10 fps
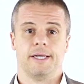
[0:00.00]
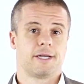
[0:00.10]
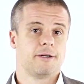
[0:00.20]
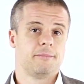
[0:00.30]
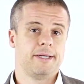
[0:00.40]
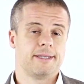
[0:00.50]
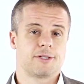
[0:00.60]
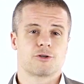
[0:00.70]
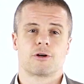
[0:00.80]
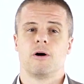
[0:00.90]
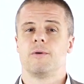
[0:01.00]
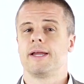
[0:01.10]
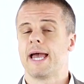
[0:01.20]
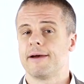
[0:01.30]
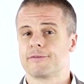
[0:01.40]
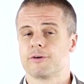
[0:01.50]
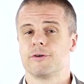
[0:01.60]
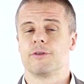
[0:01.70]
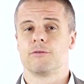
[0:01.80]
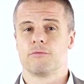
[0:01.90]
It could be that you're going after
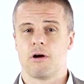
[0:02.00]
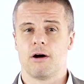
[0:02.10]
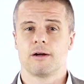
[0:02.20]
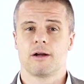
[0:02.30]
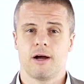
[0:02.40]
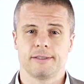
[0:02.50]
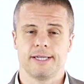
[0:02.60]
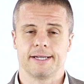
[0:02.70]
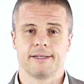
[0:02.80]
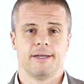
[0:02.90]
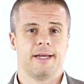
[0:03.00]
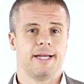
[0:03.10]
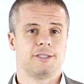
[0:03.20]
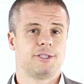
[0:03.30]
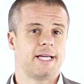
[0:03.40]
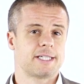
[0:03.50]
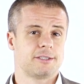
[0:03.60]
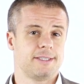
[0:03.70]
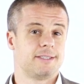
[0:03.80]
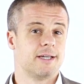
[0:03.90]
the wrong contact, and she
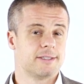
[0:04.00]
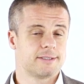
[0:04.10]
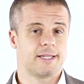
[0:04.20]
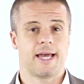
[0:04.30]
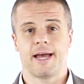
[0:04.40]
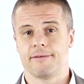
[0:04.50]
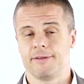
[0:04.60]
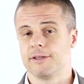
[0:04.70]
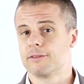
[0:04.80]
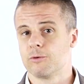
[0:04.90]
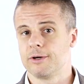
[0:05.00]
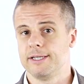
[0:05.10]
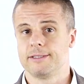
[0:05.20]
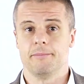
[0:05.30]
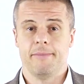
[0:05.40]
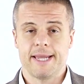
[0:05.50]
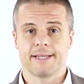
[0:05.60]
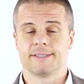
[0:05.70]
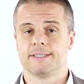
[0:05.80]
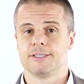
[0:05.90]
actually doesn't have the authority to make a
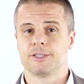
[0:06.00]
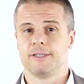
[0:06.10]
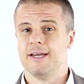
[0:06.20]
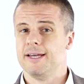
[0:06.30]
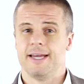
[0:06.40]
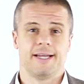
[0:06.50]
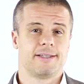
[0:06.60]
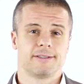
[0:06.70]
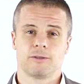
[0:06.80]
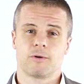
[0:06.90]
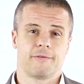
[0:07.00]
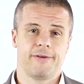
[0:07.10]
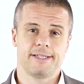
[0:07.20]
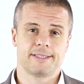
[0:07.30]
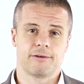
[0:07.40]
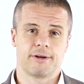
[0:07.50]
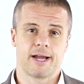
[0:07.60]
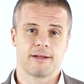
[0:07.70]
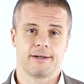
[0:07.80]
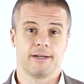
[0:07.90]
decision and doesn't want to face that
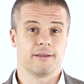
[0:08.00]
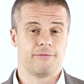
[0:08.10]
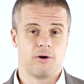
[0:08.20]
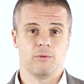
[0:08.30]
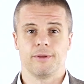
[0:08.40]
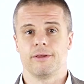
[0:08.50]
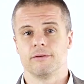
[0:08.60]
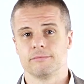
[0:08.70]
reality on the phone with you.